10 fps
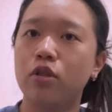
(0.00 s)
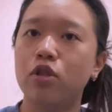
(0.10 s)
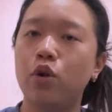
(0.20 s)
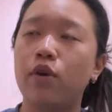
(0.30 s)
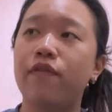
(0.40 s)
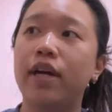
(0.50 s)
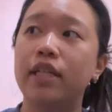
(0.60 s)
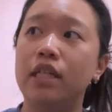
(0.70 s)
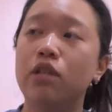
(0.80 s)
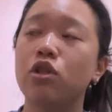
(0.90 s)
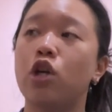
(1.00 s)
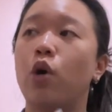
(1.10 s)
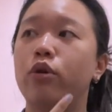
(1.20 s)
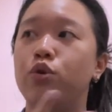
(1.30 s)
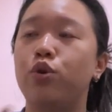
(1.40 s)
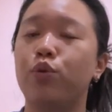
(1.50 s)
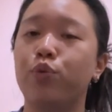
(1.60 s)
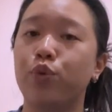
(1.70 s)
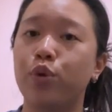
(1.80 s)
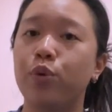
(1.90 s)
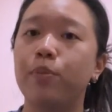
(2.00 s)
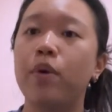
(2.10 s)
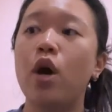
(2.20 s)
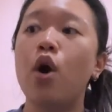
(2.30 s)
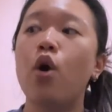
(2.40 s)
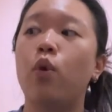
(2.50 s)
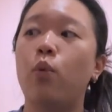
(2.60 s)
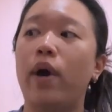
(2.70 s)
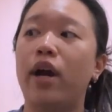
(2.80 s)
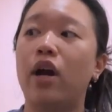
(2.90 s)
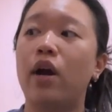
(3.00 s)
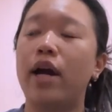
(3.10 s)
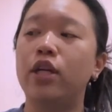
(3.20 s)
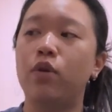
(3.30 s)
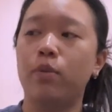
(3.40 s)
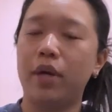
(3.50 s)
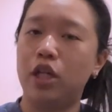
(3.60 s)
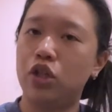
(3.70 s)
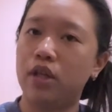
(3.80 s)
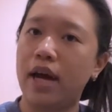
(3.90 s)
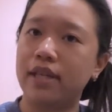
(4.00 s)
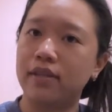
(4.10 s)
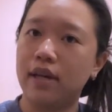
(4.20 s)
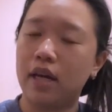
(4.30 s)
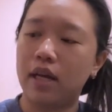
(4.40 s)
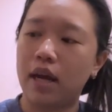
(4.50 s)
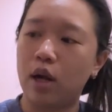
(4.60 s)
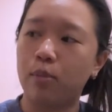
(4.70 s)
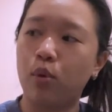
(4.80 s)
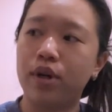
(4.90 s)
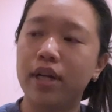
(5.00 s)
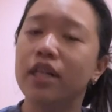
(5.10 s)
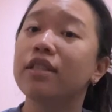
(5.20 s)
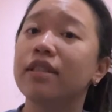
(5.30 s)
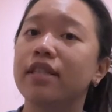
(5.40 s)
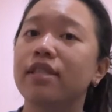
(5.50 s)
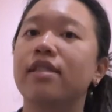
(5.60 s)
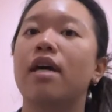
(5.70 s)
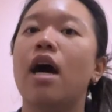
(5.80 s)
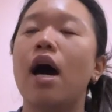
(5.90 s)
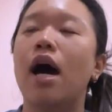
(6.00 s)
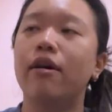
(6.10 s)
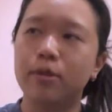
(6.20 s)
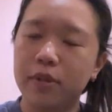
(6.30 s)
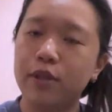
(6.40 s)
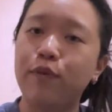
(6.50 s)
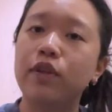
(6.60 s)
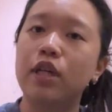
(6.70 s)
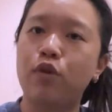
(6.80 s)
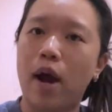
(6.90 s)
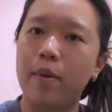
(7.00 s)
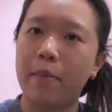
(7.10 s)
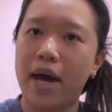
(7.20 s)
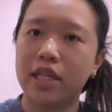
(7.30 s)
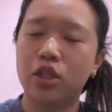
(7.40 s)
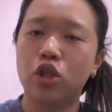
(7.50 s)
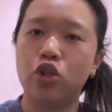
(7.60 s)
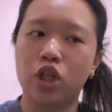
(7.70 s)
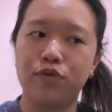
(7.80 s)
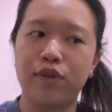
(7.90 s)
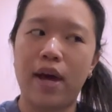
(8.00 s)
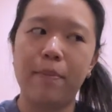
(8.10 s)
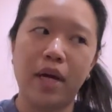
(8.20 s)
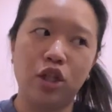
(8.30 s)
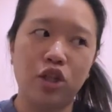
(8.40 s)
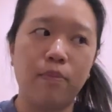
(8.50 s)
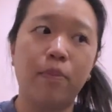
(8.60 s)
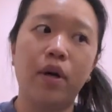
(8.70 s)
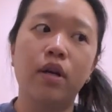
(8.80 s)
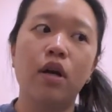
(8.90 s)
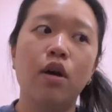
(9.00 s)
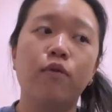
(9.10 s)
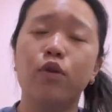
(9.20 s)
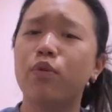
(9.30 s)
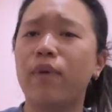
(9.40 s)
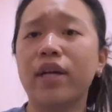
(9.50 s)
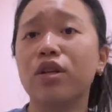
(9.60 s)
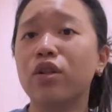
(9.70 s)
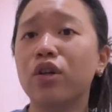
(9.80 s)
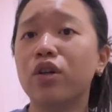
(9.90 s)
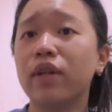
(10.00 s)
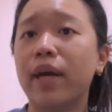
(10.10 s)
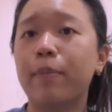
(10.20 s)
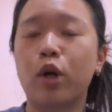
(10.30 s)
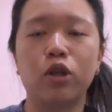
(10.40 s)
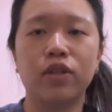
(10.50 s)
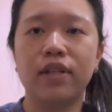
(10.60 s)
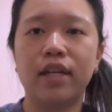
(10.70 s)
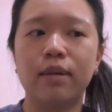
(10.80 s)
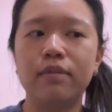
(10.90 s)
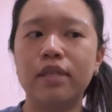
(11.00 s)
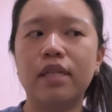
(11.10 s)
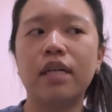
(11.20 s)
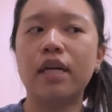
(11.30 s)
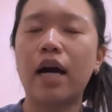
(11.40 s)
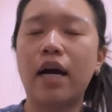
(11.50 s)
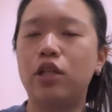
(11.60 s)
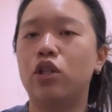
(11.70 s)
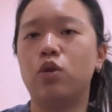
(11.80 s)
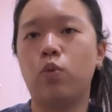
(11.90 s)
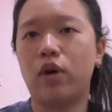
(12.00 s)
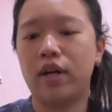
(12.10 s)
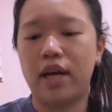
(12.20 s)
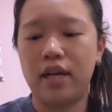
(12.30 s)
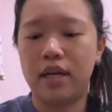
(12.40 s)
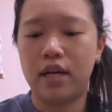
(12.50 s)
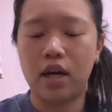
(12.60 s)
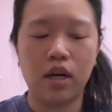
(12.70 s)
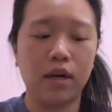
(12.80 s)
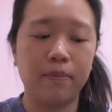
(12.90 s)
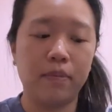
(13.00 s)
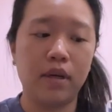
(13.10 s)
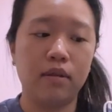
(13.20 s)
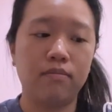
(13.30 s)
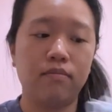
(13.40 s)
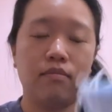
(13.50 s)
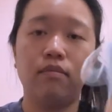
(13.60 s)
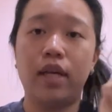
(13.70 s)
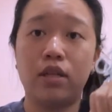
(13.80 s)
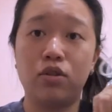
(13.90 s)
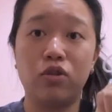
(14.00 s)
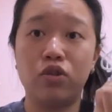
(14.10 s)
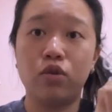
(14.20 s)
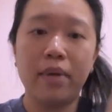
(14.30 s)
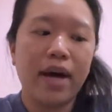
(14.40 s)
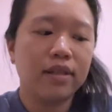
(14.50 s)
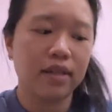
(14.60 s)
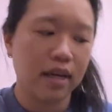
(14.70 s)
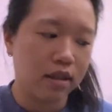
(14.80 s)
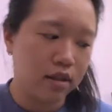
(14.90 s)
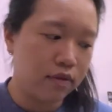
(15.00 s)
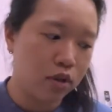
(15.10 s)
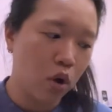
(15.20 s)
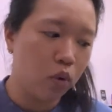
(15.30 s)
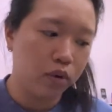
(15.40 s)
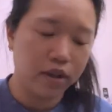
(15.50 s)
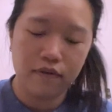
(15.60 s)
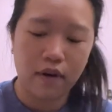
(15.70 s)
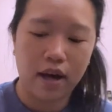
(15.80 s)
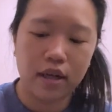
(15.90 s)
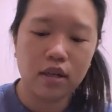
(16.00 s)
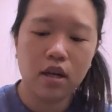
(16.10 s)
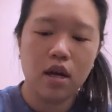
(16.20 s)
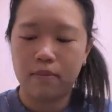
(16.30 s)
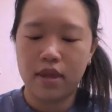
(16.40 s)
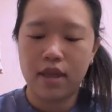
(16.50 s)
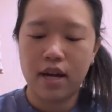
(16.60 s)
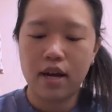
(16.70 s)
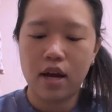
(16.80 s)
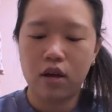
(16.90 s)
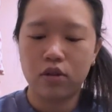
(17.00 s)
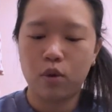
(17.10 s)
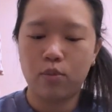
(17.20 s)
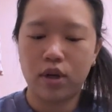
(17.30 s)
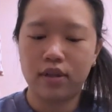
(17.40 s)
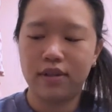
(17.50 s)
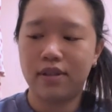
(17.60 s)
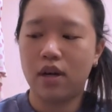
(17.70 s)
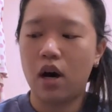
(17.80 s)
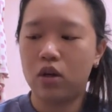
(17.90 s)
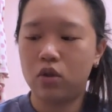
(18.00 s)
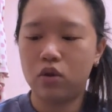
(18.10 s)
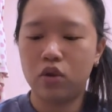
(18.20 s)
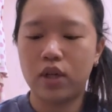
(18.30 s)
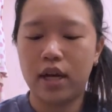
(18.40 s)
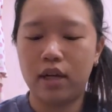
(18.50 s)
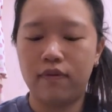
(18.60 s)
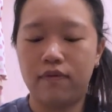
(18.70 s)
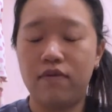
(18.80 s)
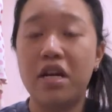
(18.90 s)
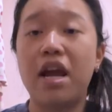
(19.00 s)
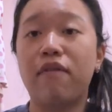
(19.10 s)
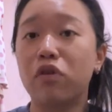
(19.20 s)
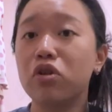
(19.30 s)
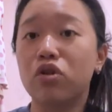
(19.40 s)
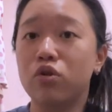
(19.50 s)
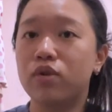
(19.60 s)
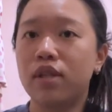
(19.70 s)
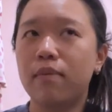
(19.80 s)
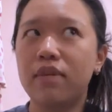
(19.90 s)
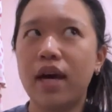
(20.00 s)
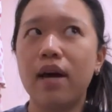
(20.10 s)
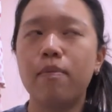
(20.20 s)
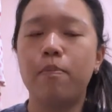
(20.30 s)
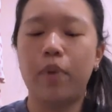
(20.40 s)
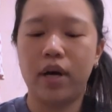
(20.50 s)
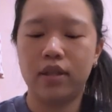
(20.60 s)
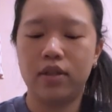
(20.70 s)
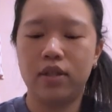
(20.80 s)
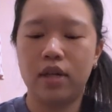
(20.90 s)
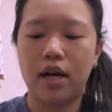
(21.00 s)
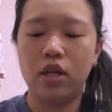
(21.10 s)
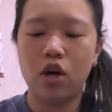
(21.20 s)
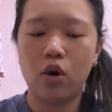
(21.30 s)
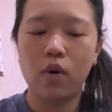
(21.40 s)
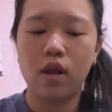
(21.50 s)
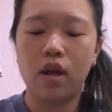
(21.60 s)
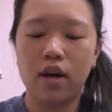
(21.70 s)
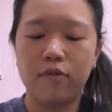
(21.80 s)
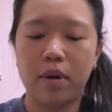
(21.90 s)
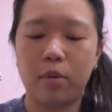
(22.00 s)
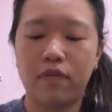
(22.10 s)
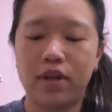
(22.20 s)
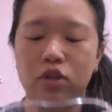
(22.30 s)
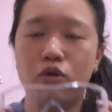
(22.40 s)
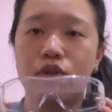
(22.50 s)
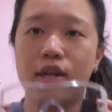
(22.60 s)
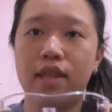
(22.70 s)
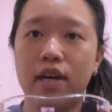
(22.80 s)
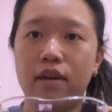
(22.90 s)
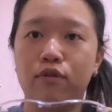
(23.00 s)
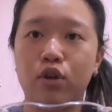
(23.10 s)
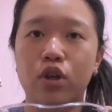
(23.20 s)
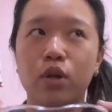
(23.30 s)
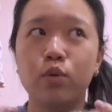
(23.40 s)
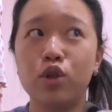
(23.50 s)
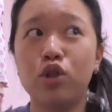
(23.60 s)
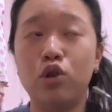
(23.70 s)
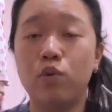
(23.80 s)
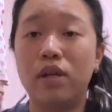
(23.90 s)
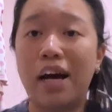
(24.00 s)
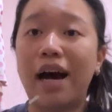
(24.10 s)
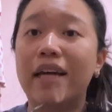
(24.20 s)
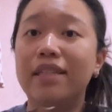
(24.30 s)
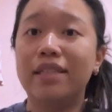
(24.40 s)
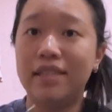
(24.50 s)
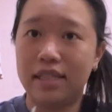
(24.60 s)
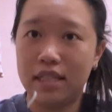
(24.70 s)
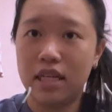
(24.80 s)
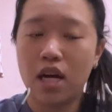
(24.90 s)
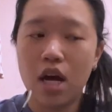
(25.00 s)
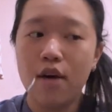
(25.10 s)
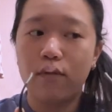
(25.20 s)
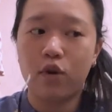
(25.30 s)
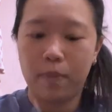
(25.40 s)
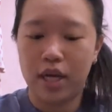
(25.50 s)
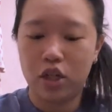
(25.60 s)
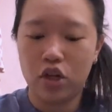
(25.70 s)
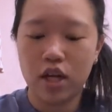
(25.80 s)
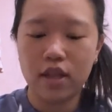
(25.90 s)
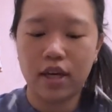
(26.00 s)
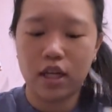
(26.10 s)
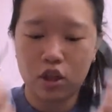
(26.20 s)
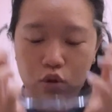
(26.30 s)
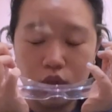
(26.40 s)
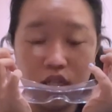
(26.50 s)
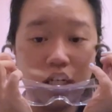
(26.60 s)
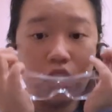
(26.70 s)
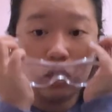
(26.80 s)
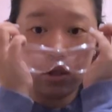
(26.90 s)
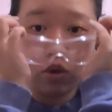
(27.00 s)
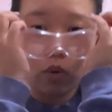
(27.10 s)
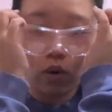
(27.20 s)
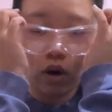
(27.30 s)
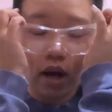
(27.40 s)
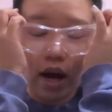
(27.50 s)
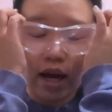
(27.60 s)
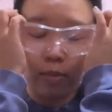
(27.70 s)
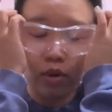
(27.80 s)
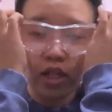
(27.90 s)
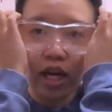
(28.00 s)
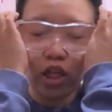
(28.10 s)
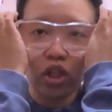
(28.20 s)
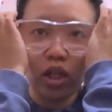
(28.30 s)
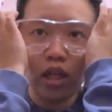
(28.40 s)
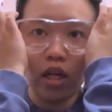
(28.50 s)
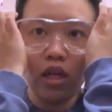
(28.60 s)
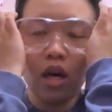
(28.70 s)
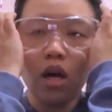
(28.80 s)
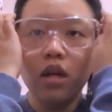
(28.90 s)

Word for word: So if I need to go into a room where I know the patient has an airborne illness, I'll specifically grab a mask just for that patient. But for the regular like person that I'm seeing, I just wear an, an um like a surgical mask and it's totally fine. Then I also bring these goggles. I've never used them yet, but know a lot of my professors say that if you're going to do an I&D for a patient, like you need your eye protection.